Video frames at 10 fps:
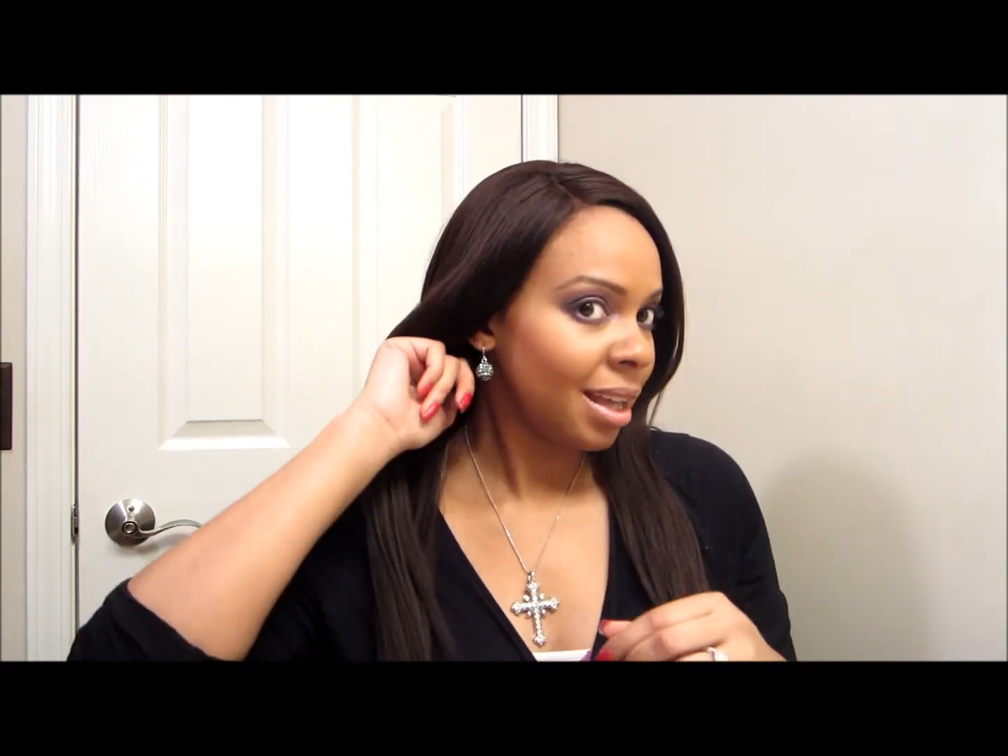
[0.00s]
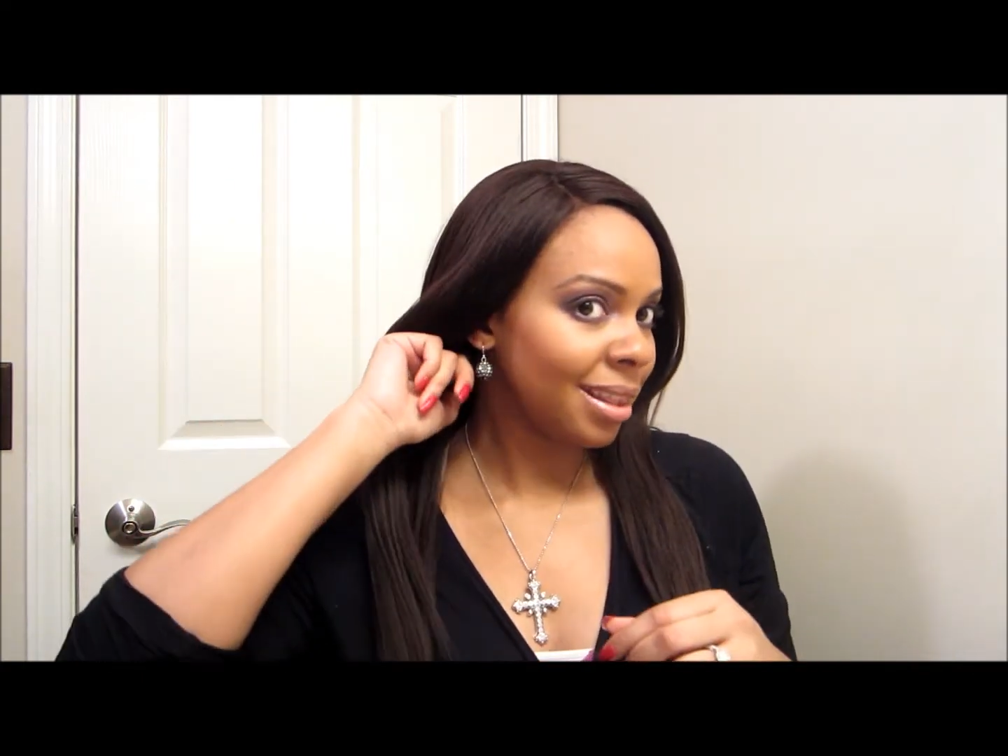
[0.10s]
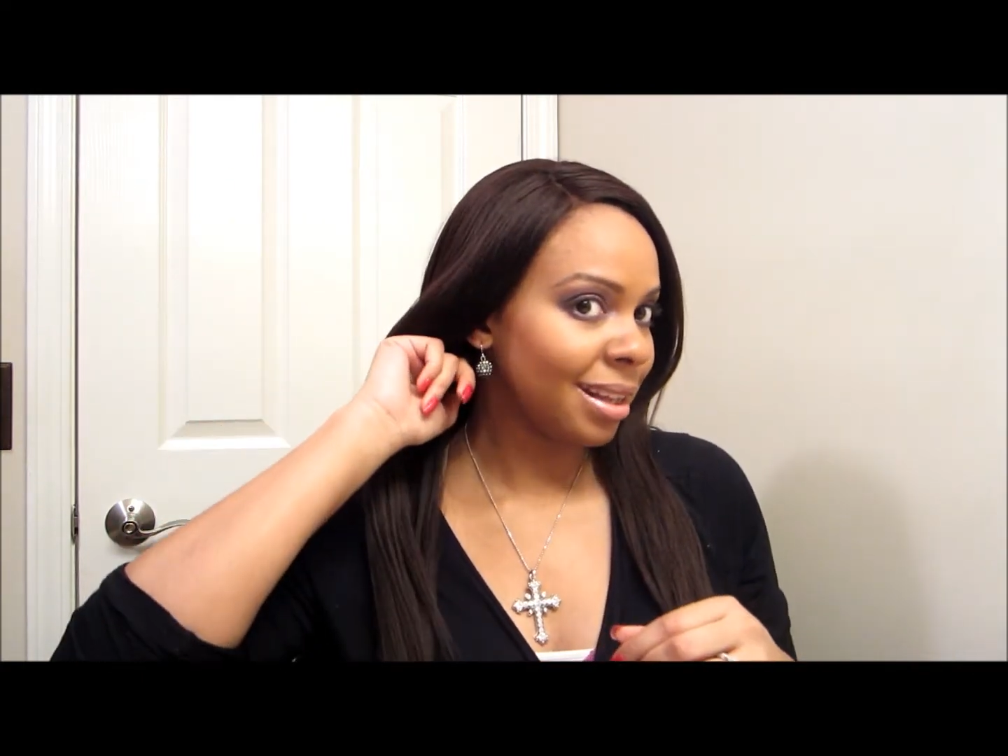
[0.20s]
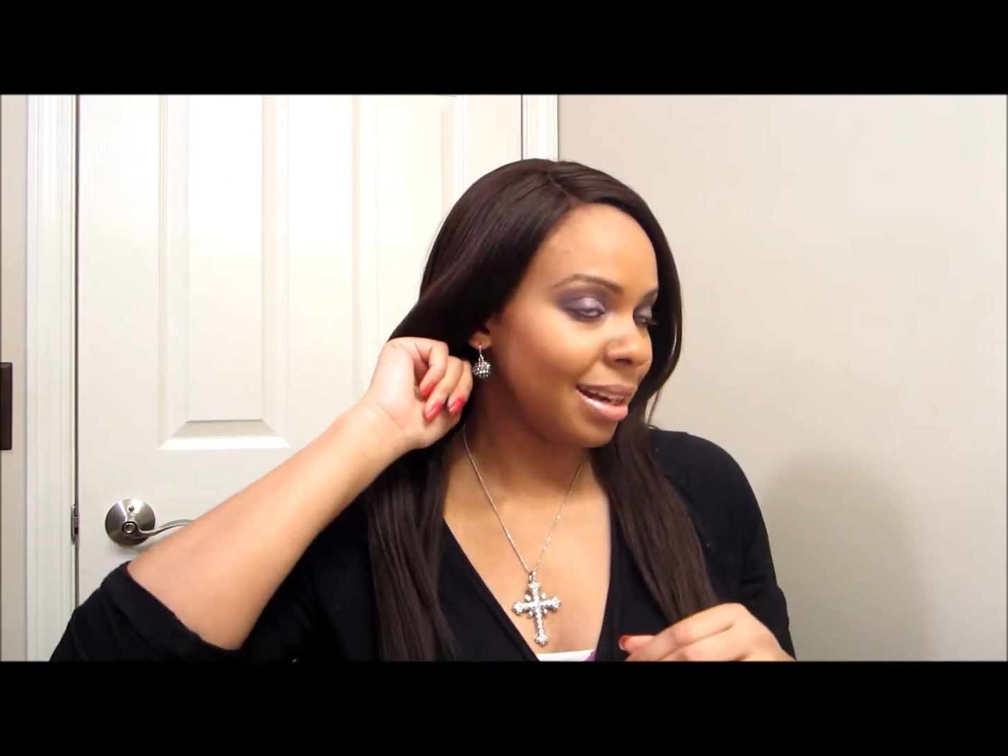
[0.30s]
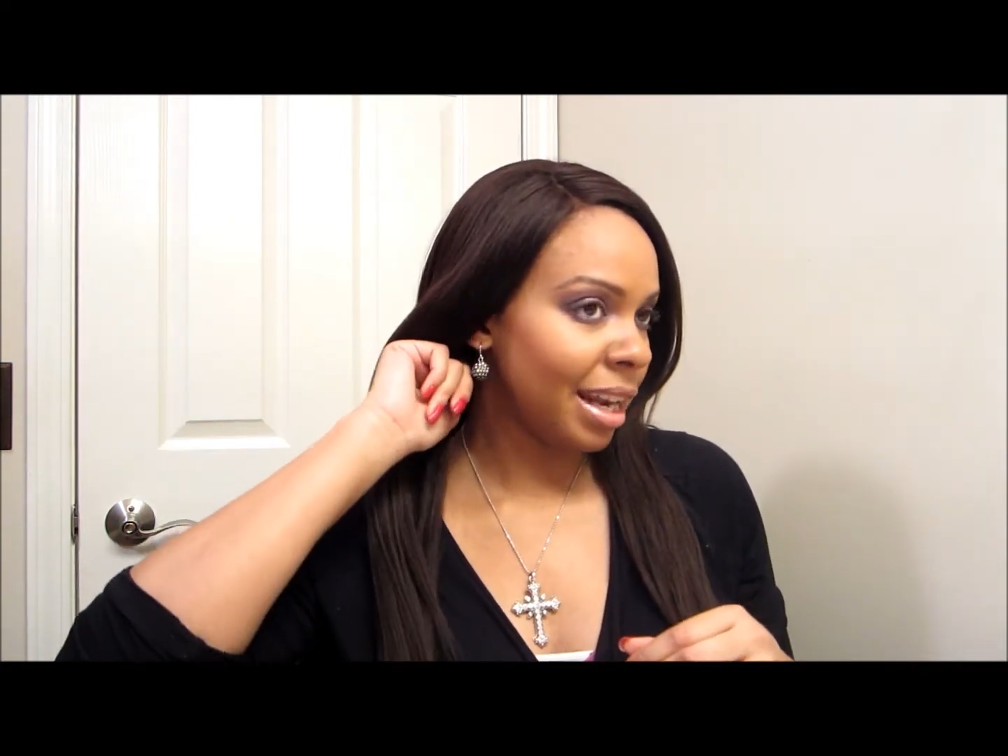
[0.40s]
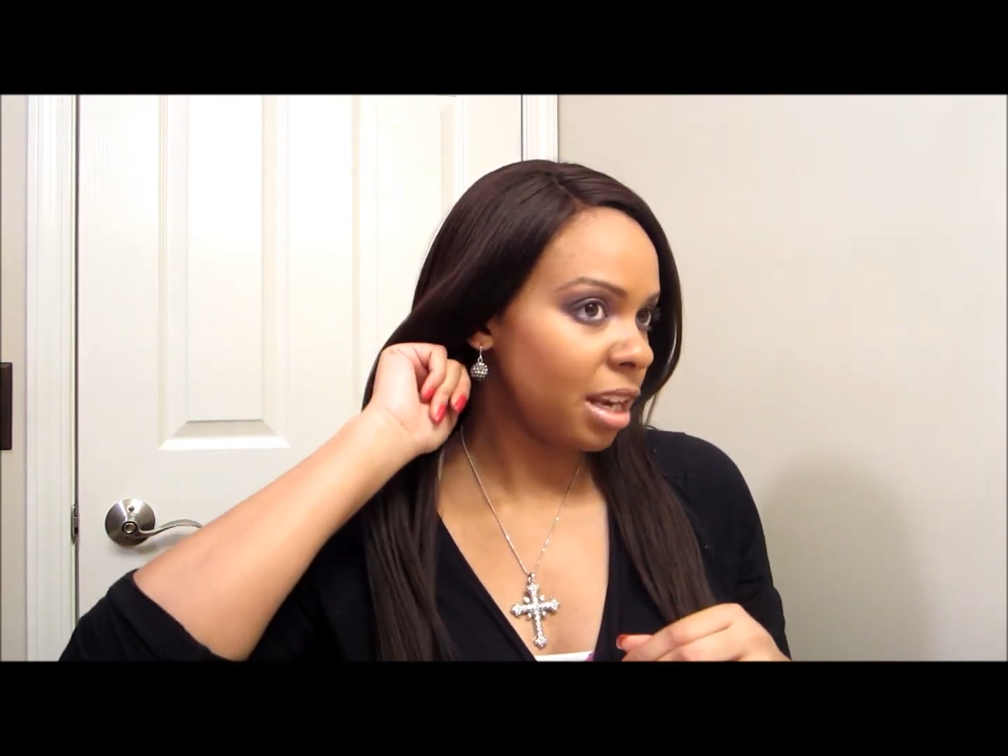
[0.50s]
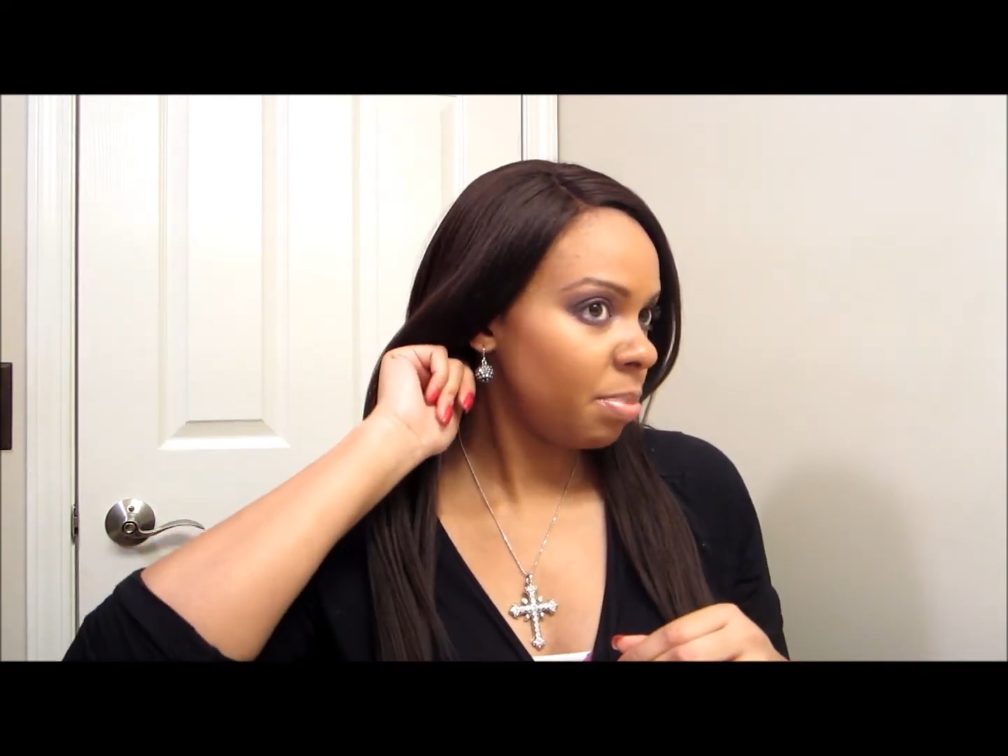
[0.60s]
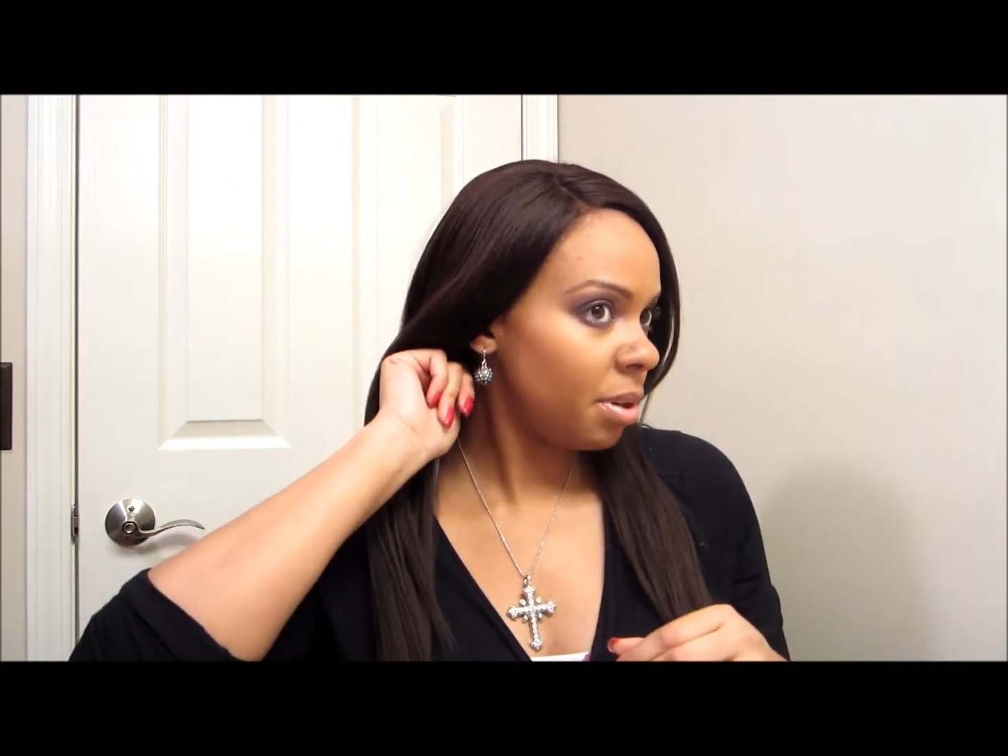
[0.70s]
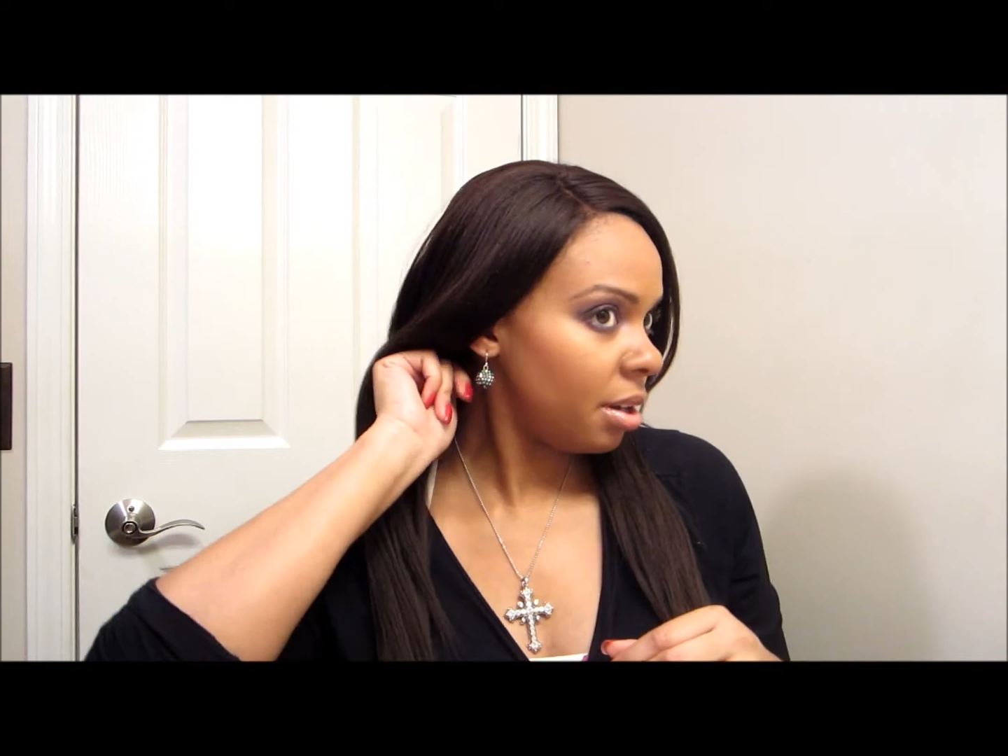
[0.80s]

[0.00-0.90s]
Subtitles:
the nape